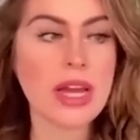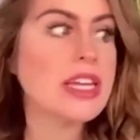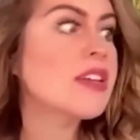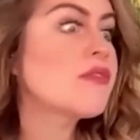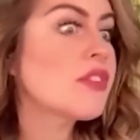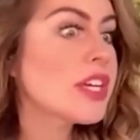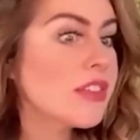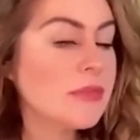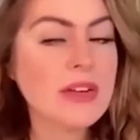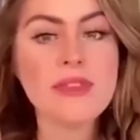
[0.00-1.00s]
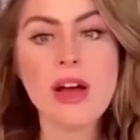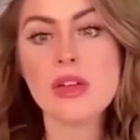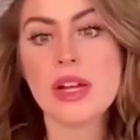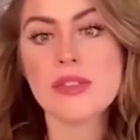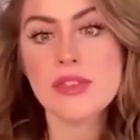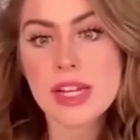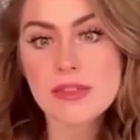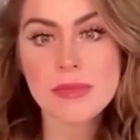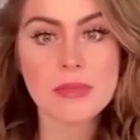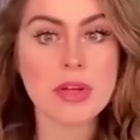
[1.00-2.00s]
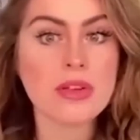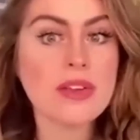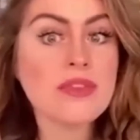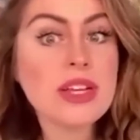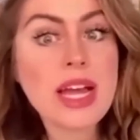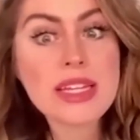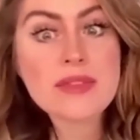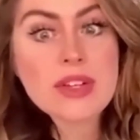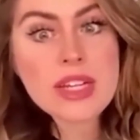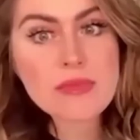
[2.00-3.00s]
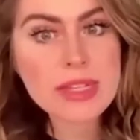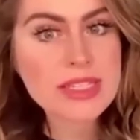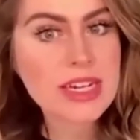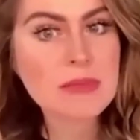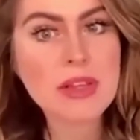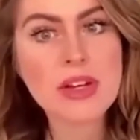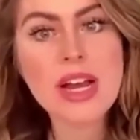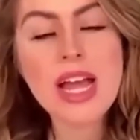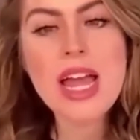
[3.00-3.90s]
I can forgive my father. I can forgive my brother. I can forgive my stepmother.